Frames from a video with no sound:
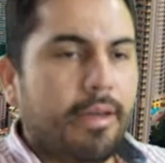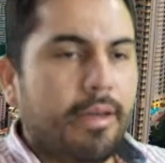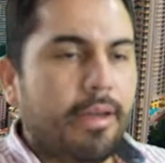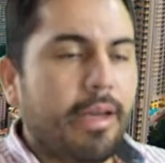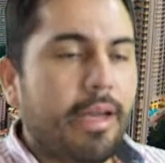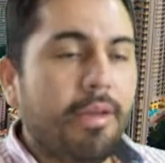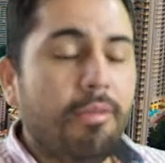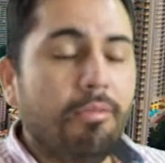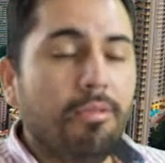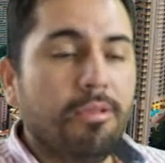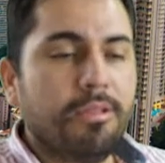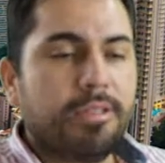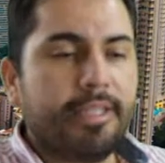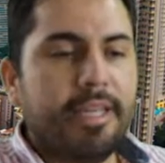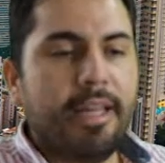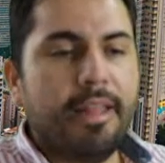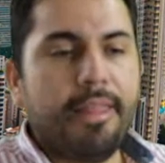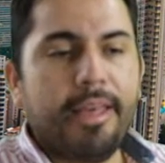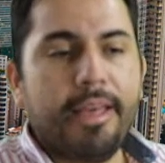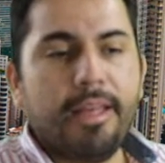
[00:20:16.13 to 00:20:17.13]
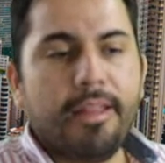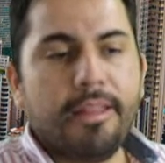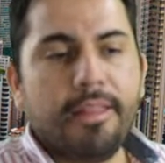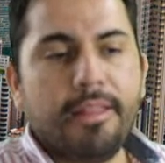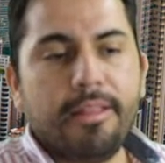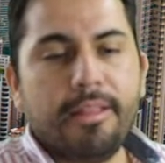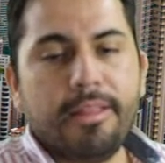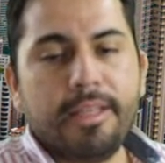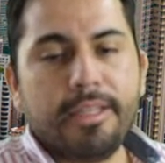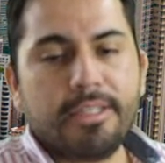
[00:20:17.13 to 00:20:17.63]
I will say
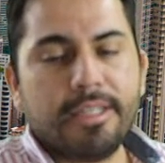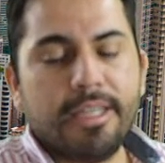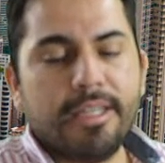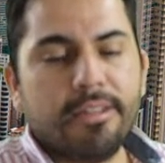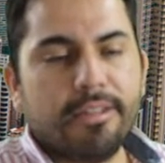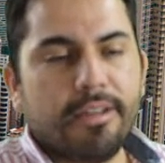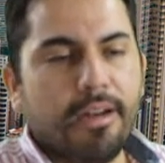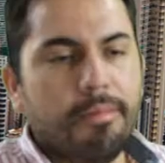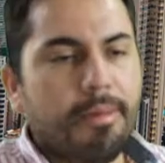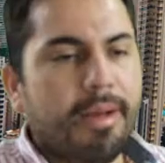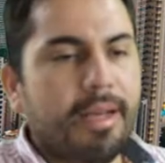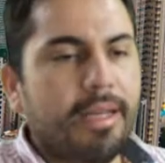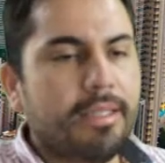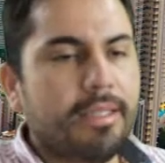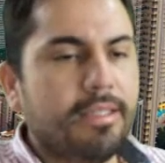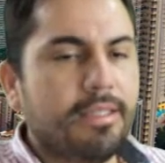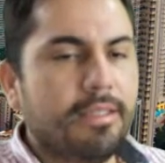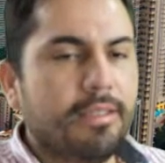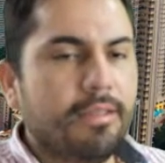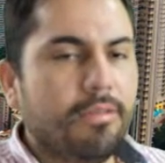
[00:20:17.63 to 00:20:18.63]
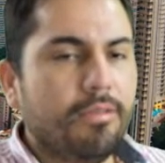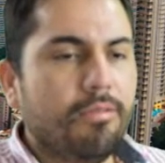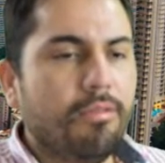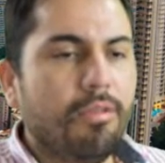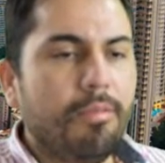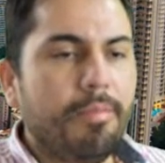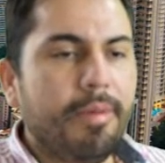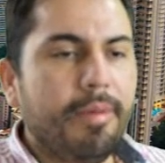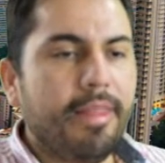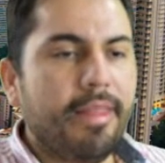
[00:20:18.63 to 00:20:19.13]
the central banks
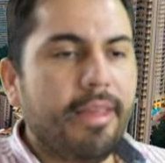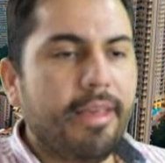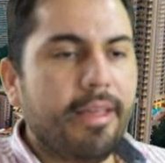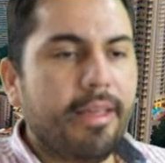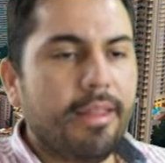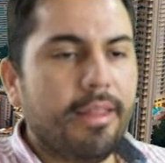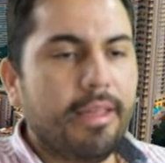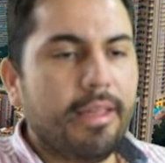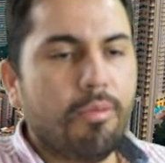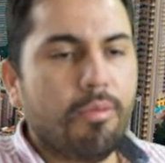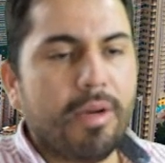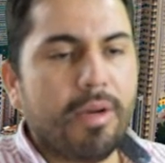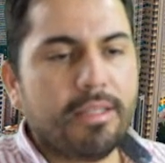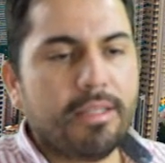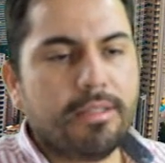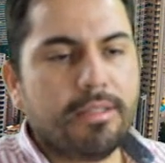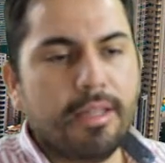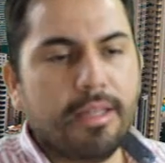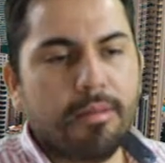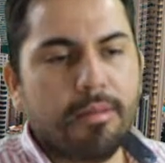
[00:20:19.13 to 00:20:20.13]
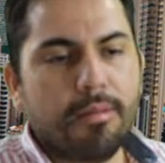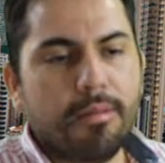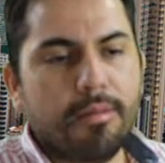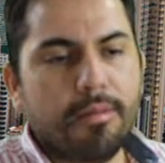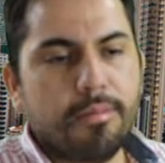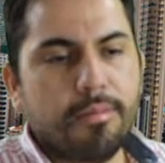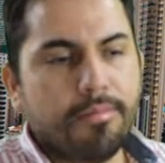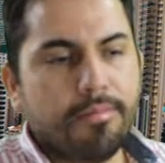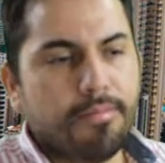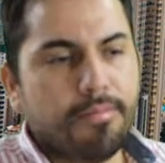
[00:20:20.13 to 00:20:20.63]
will be the ones that
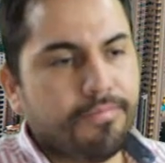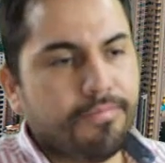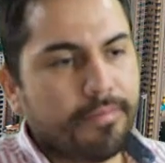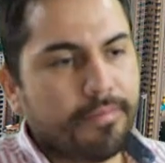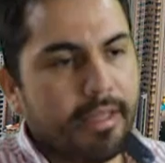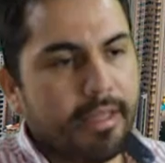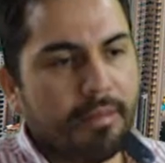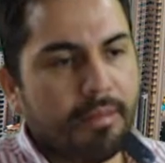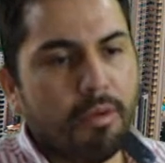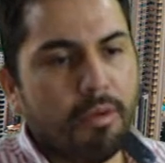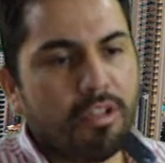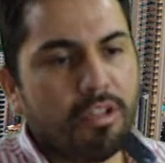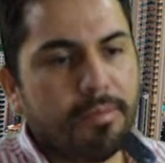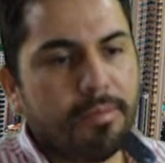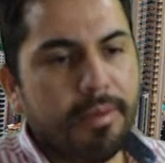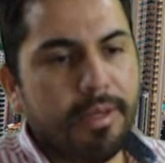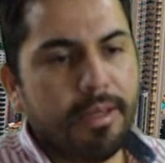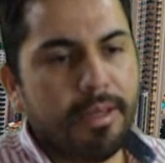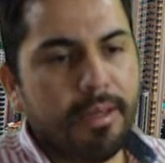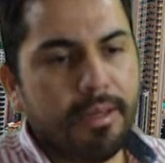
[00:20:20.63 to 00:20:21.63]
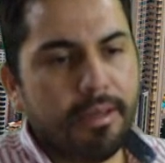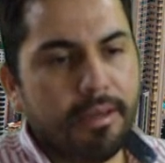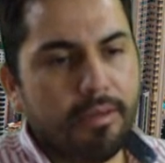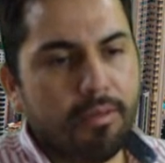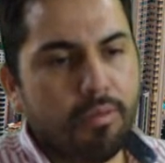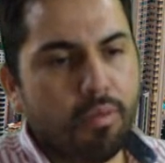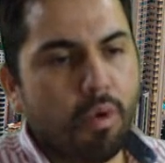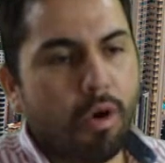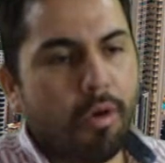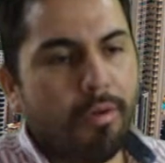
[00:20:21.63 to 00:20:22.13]
must be
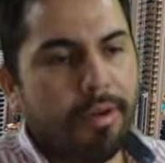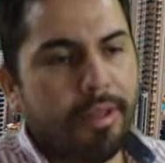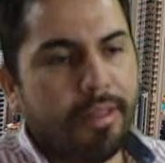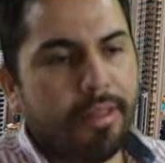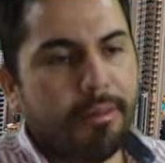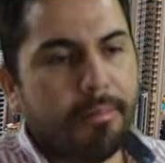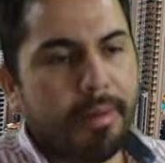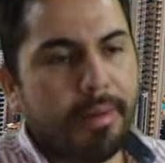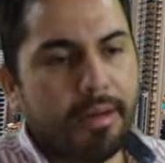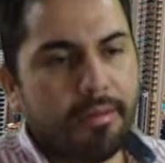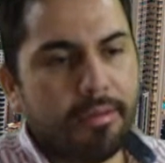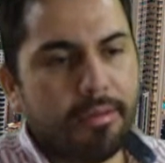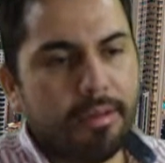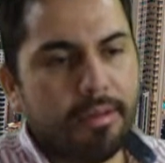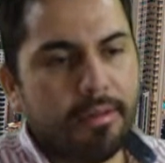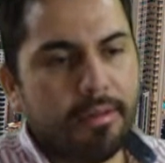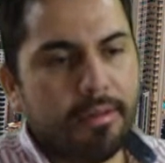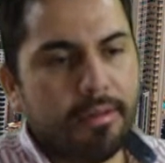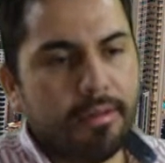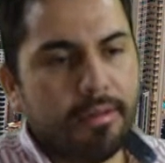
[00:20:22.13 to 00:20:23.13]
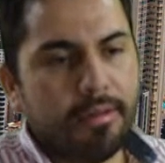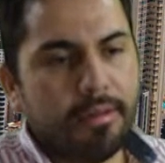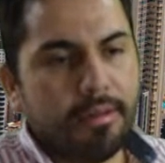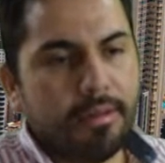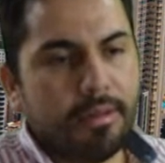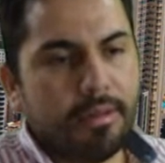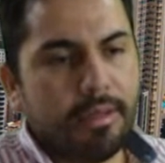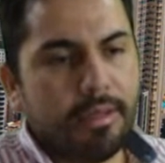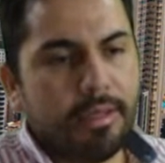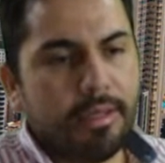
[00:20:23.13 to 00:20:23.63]
worried about
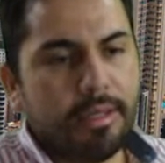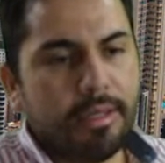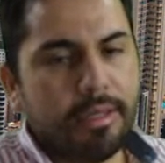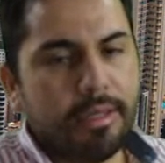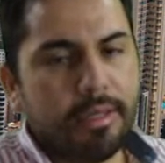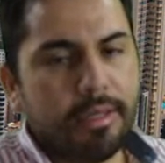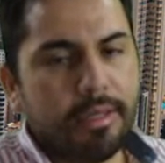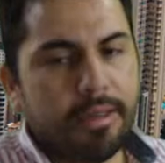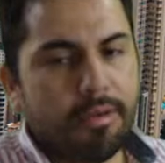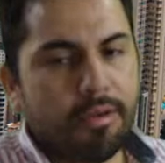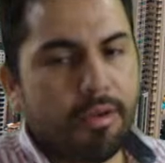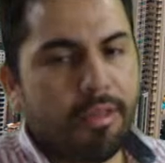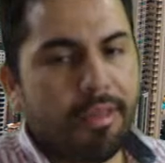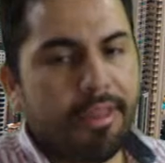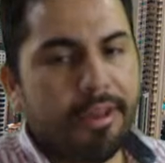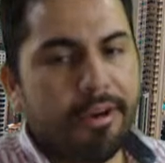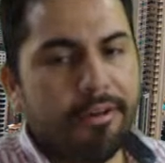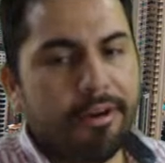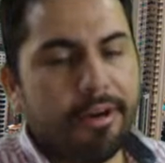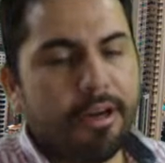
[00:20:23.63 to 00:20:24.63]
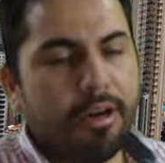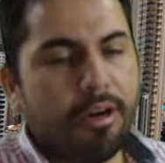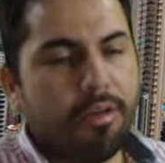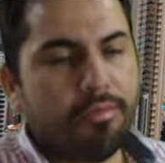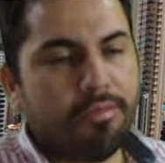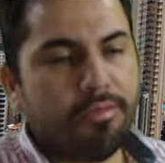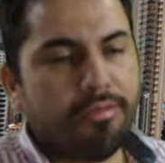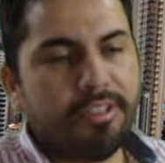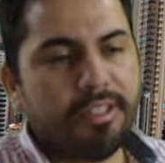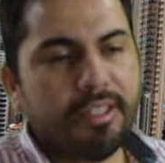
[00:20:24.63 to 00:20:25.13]
other
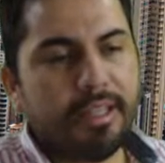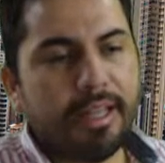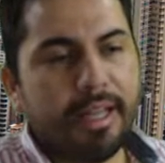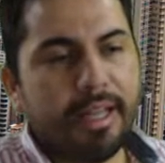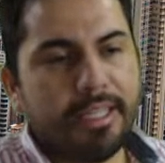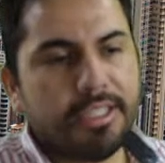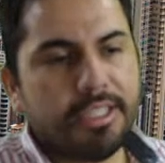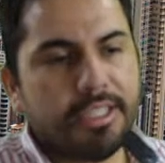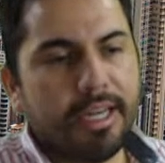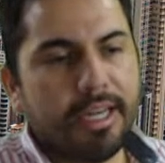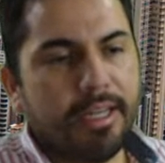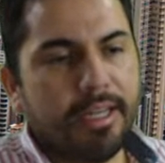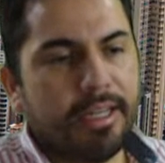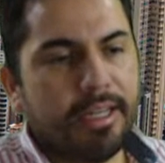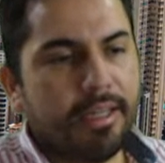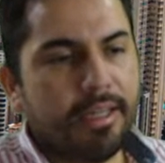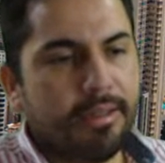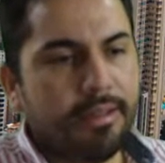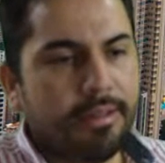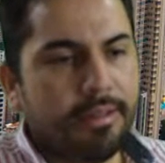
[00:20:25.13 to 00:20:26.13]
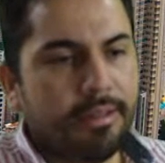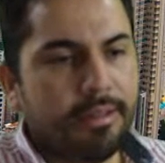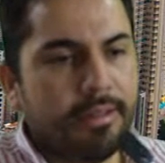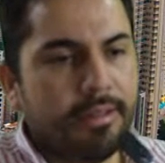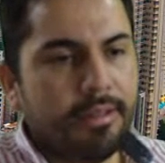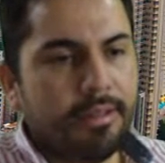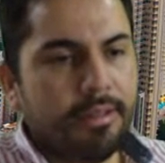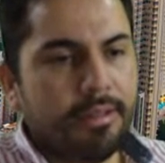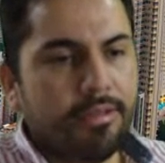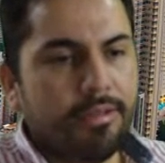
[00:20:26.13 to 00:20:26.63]
countries like China
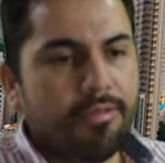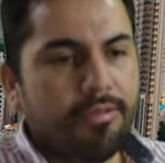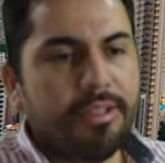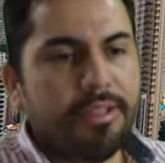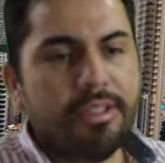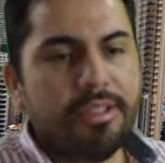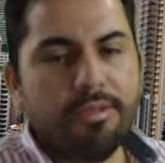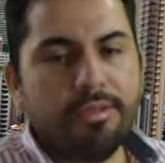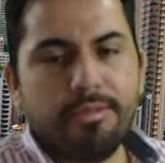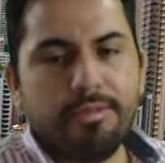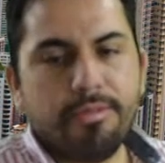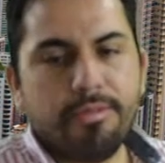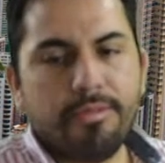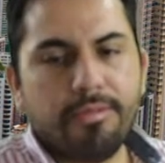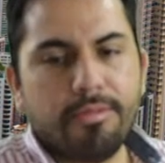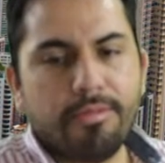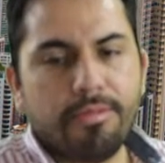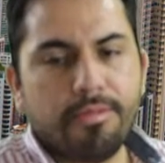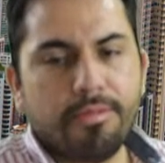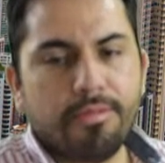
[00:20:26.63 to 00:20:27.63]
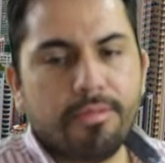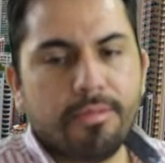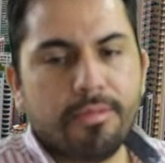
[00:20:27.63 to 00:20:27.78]
to issue